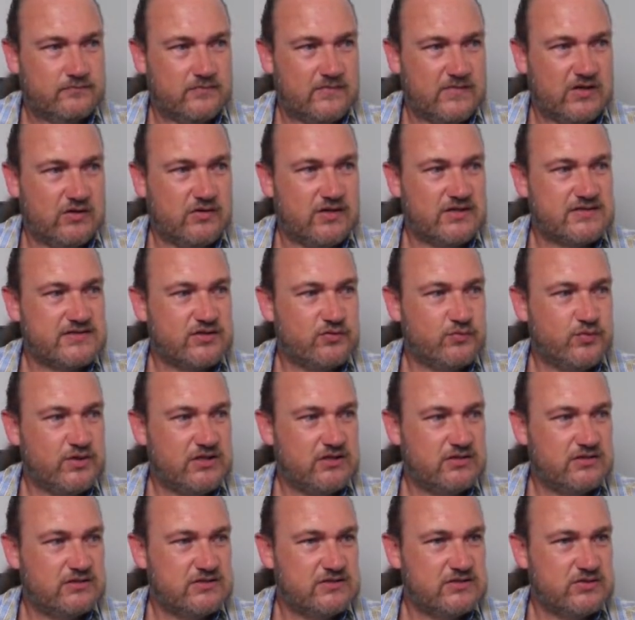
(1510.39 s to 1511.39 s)
Okay, so
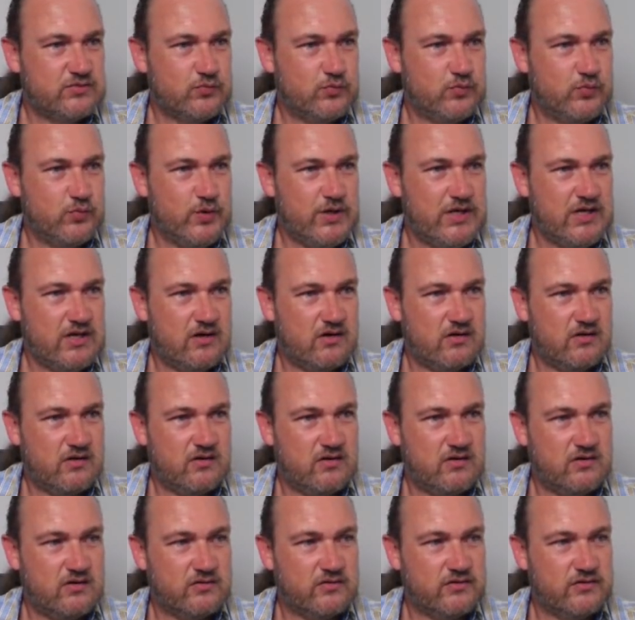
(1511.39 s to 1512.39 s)
we are
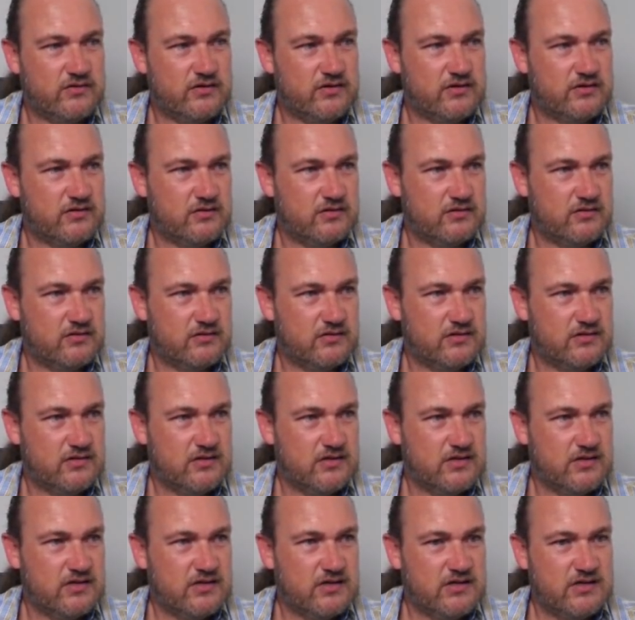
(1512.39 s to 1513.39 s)
on
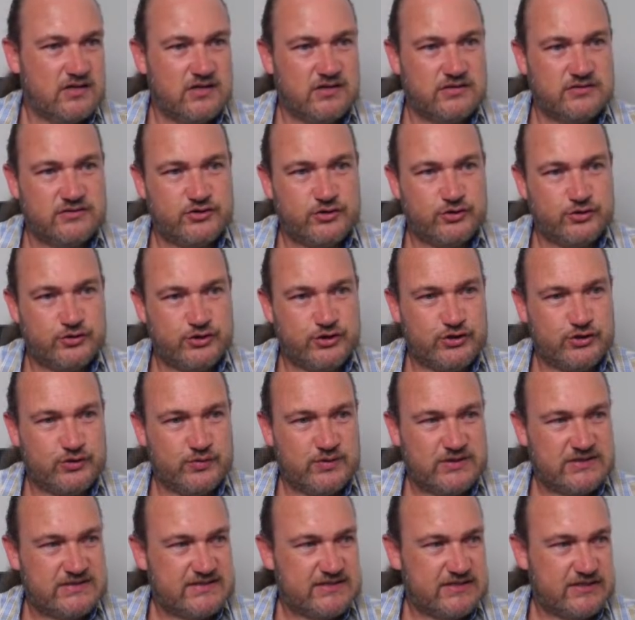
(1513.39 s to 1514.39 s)
2-2,
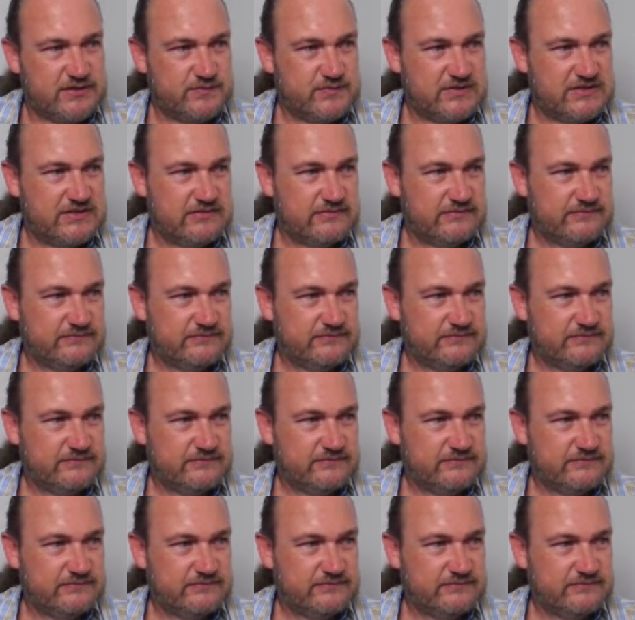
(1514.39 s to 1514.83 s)
it seems.